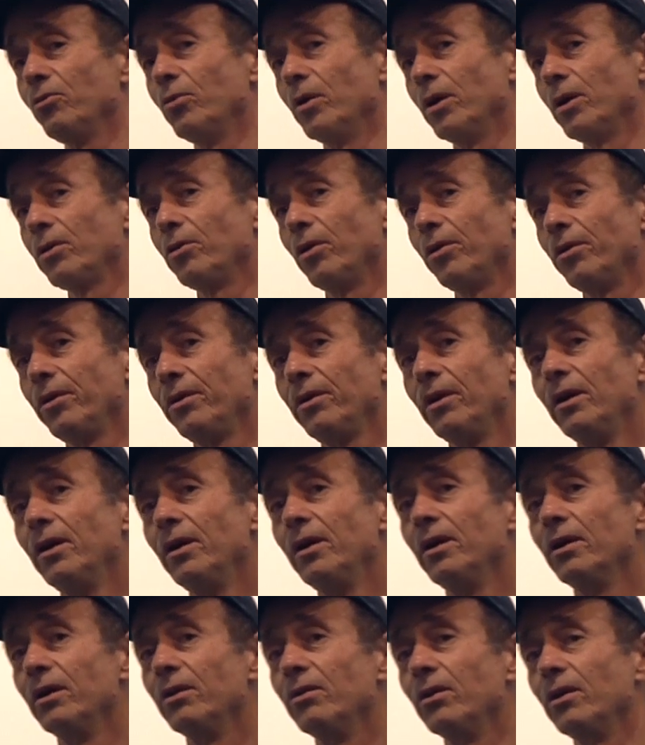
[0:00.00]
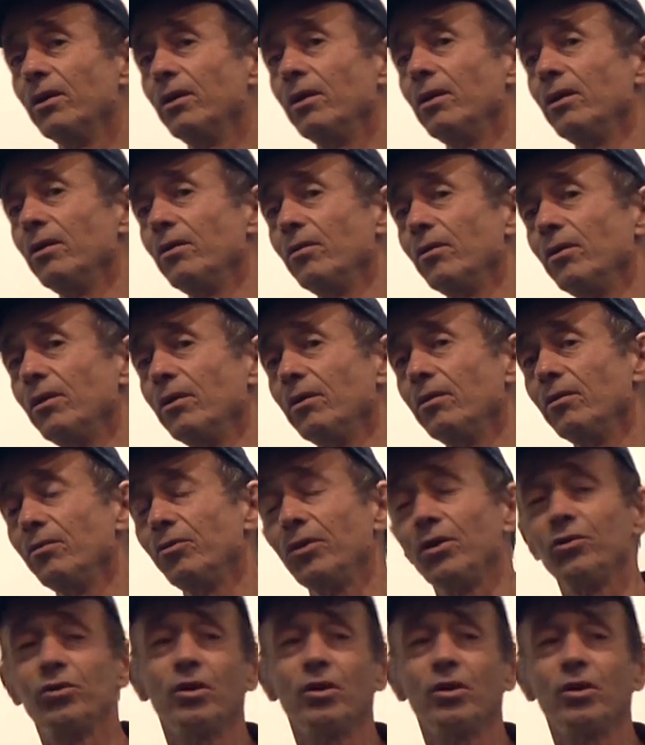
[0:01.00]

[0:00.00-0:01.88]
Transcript: of work on, for